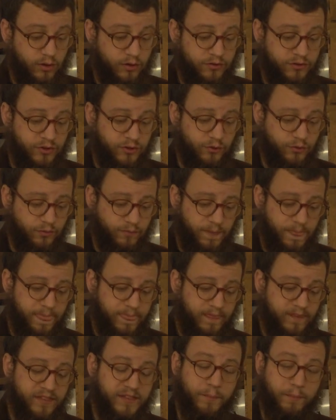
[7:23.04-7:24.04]
2.
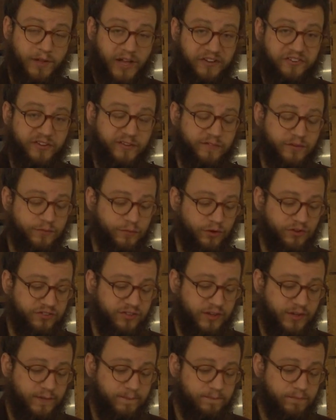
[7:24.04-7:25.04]
The blessing of
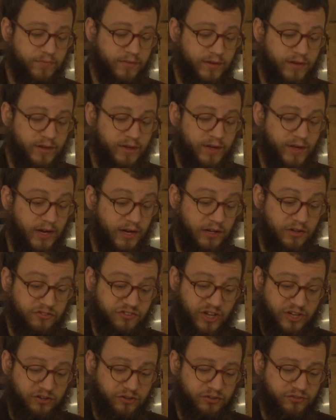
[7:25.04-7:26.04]
adversity. It
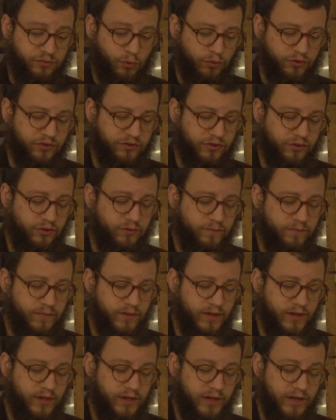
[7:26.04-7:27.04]
engenders fortitude.
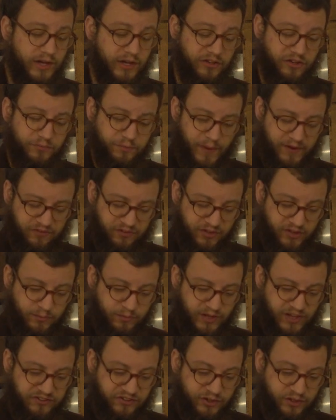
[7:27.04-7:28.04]
It is especially the
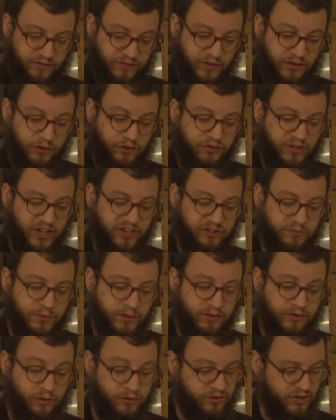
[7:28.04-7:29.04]
blessing of the New
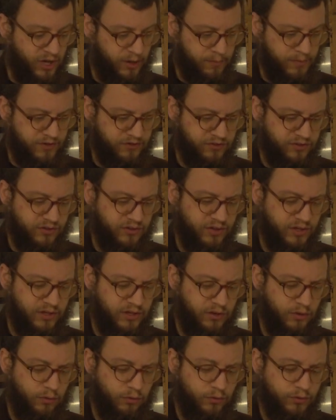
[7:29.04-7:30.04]
Testament, though not mentioned in
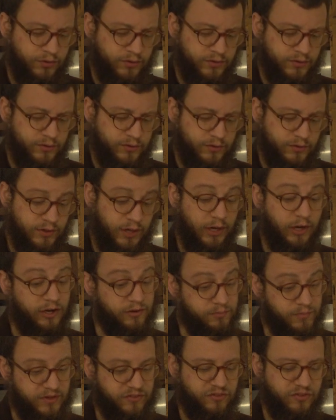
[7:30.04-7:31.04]
the Old. Not
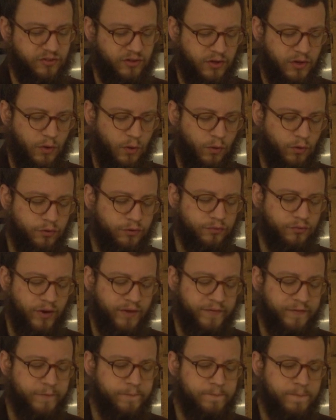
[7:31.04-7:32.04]
unmentioned in the Old,
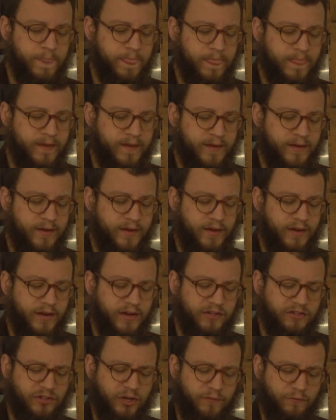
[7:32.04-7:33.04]
rather.
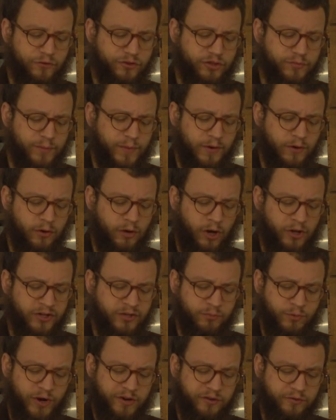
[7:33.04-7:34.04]
Its comforts appear all
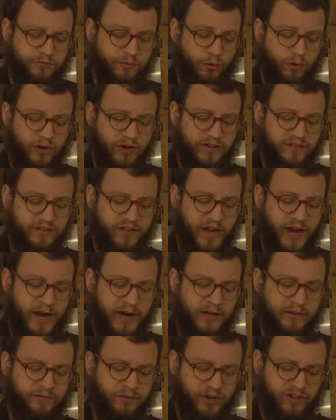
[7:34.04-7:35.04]
the brighter for it,
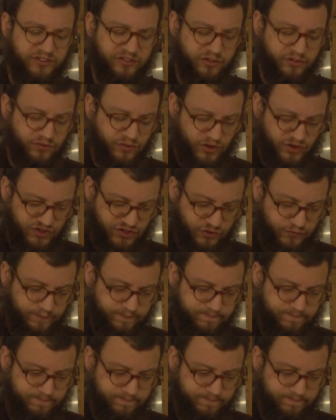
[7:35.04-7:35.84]
and it fosters virtue.